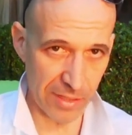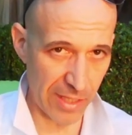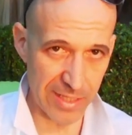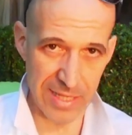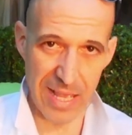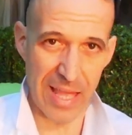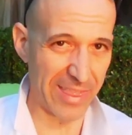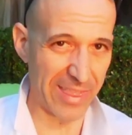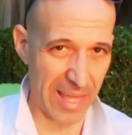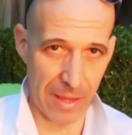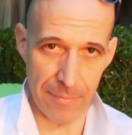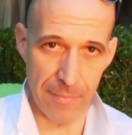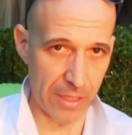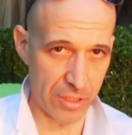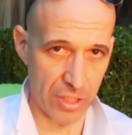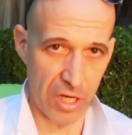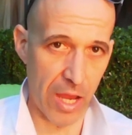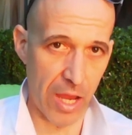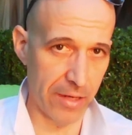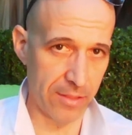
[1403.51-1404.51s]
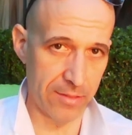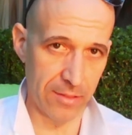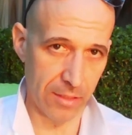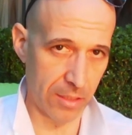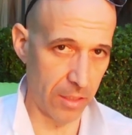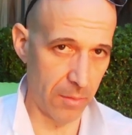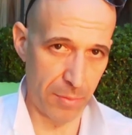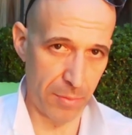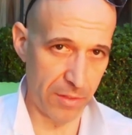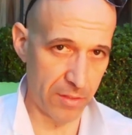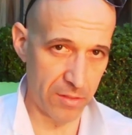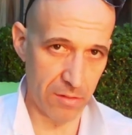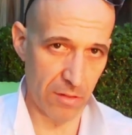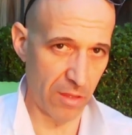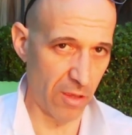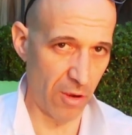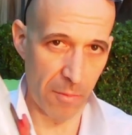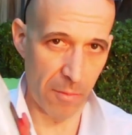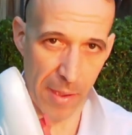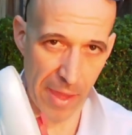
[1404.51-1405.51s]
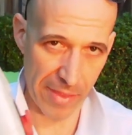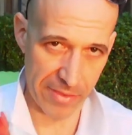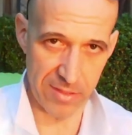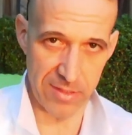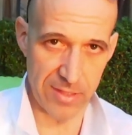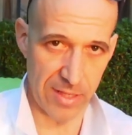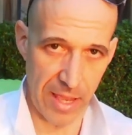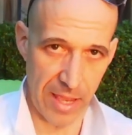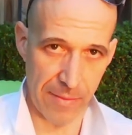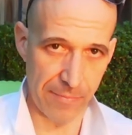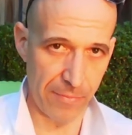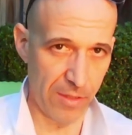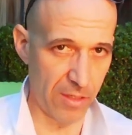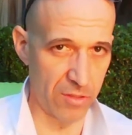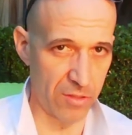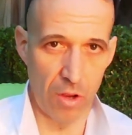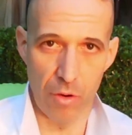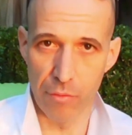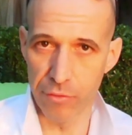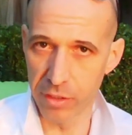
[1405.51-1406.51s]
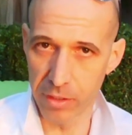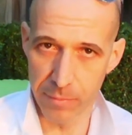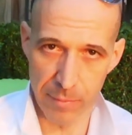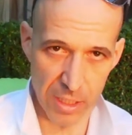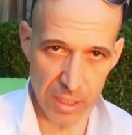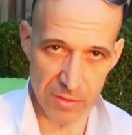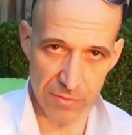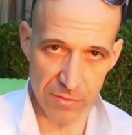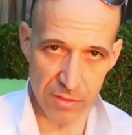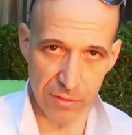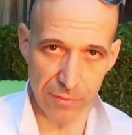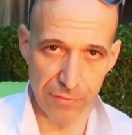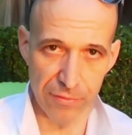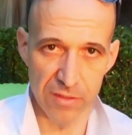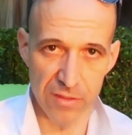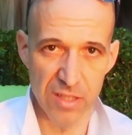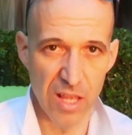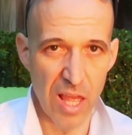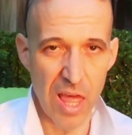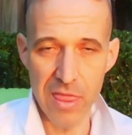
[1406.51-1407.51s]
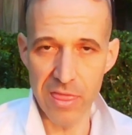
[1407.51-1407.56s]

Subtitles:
These aren't that much harder to clip into. They're about the same. There's not really much of a difference.